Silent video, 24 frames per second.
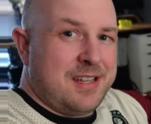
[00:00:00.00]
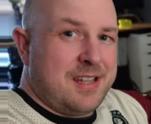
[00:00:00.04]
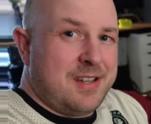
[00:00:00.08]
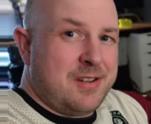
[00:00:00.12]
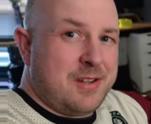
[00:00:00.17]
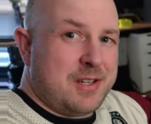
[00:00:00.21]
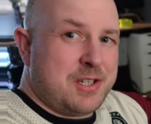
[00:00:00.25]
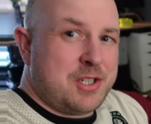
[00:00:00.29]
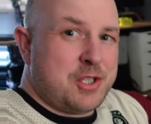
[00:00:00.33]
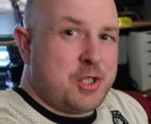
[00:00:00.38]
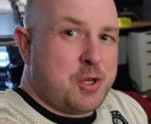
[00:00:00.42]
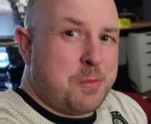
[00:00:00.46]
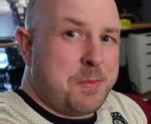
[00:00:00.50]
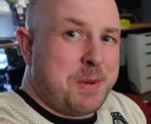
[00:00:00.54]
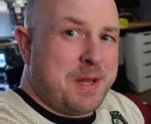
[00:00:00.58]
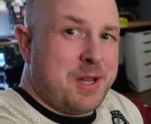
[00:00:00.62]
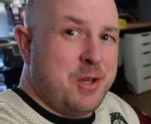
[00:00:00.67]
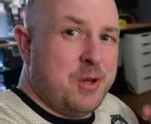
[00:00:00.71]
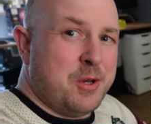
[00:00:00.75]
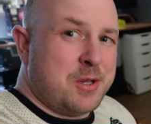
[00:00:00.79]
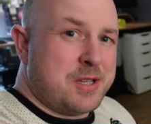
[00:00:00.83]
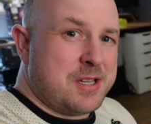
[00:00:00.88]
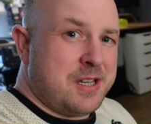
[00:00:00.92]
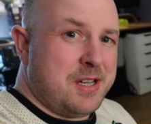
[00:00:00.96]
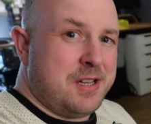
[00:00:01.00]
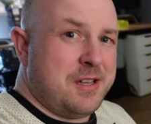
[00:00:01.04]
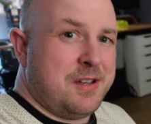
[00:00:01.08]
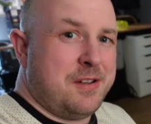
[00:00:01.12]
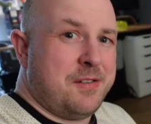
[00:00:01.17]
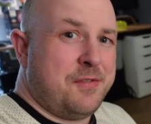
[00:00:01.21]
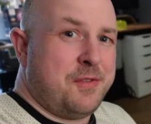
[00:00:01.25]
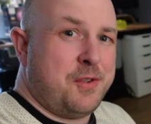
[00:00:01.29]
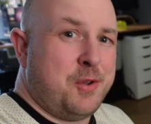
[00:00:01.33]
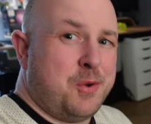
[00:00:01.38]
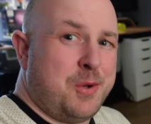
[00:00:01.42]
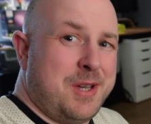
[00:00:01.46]
a nice shopping hook
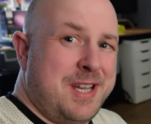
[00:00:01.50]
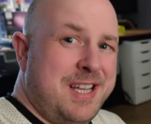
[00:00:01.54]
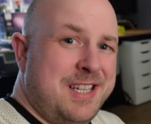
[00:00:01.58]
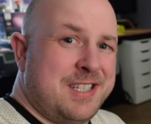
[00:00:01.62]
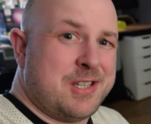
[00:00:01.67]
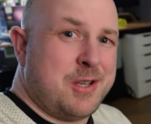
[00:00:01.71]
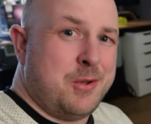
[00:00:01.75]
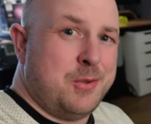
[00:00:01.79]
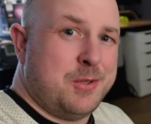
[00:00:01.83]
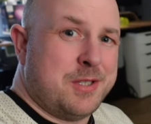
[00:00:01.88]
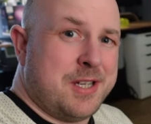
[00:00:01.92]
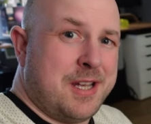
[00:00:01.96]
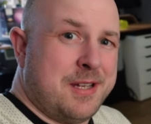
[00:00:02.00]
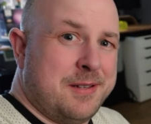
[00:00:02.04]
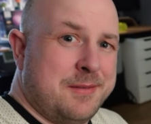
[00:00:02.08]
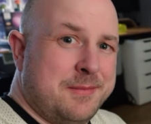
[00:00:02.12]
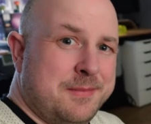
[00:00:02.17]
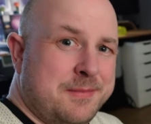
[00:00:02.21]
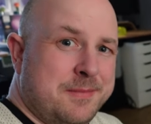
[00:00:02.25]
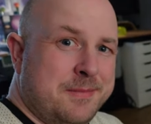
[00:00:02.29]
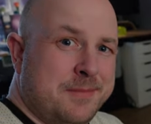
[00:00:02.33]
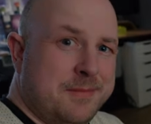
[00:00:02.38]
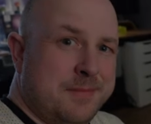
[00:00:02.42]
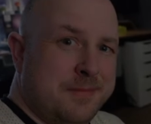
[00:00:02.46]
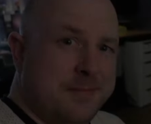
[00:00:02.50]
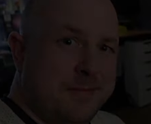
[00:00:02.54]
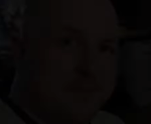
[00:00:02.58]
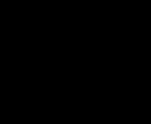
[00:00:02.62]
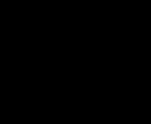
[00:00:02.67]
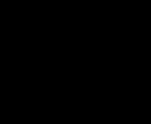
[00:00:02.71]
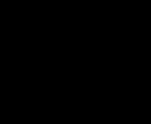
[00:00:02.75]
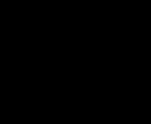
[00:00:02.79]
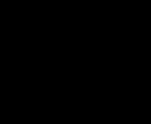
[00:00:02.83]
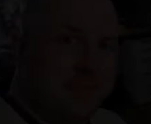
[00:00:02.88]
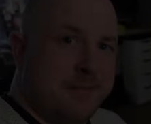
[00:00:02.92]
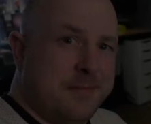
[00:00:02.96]
for your e-scooter.
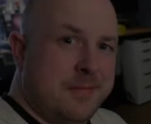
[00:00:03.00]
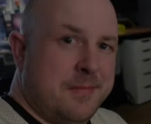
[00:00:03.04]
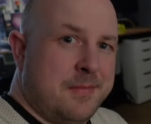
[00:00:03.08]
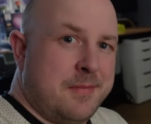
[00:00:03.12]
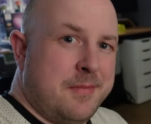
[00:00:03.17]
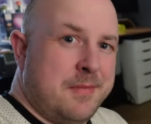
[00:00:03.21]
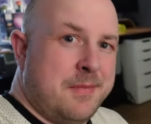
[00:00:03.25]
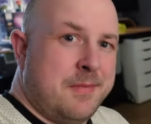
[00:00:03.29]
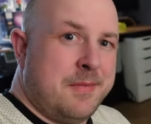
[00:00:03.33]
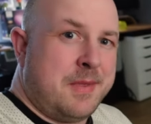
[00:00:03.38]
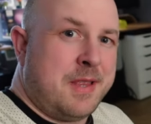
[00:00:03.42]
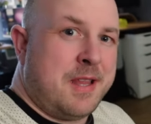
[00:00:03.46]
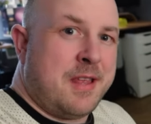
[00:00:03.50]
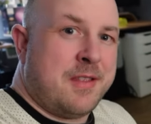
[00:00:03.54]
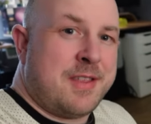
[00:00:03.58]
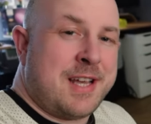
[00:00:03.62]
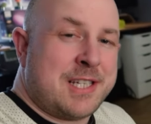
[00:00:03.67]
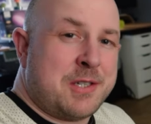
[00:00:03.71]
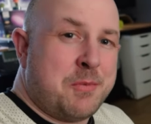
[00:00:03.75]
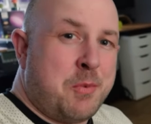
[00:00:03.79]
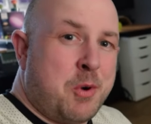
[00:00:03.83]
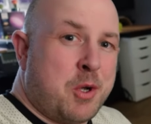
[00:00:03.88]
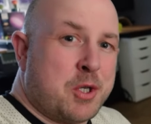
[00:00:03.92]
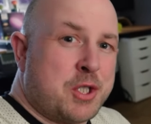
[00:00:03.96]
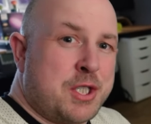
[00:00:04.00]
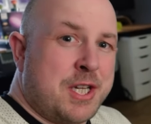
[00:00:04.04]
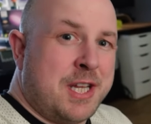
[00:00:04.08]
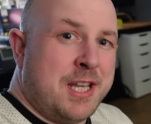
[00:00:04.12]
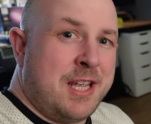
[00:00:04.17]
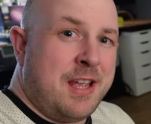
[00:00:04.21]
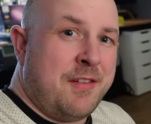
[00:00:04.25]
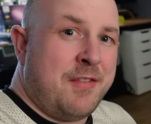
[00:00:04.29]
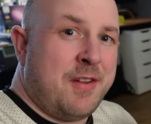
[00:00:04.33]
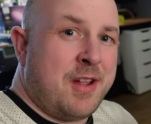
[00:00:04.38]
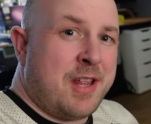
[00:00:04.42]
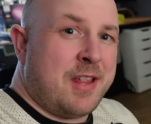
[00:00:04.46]
Thanks for
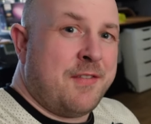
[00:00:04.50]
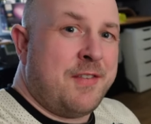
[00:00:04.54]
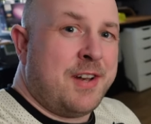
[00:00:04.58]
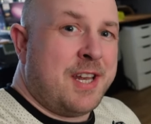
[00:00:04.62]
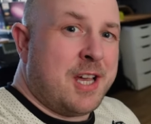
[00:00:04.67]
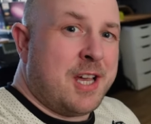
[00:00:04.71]
watching. If you like the